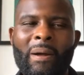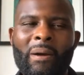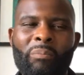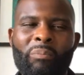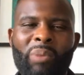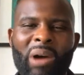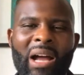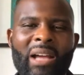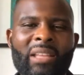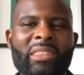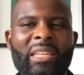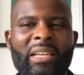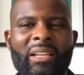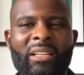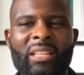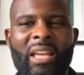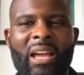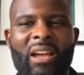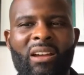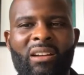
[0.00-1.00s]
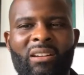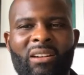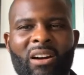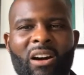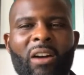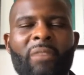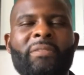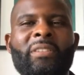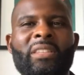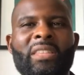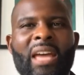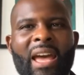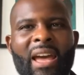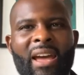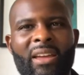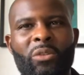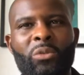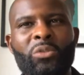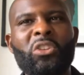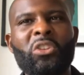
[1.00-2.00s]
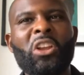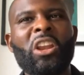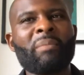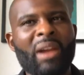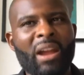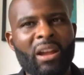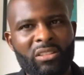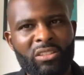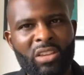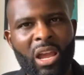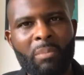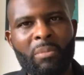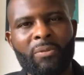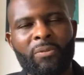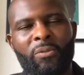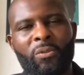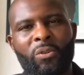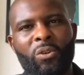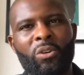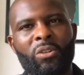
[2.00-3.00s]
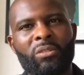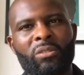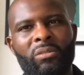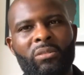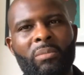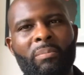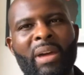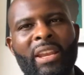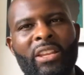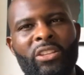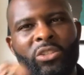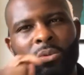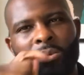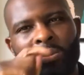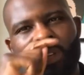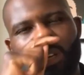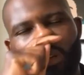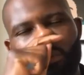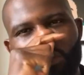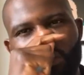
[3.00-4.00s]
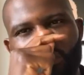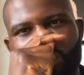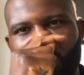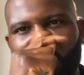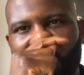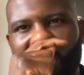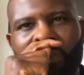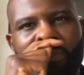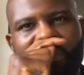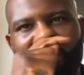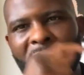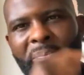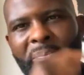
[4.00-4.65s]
But I think that after that, it was only a matter of time before the manager was going to move him on,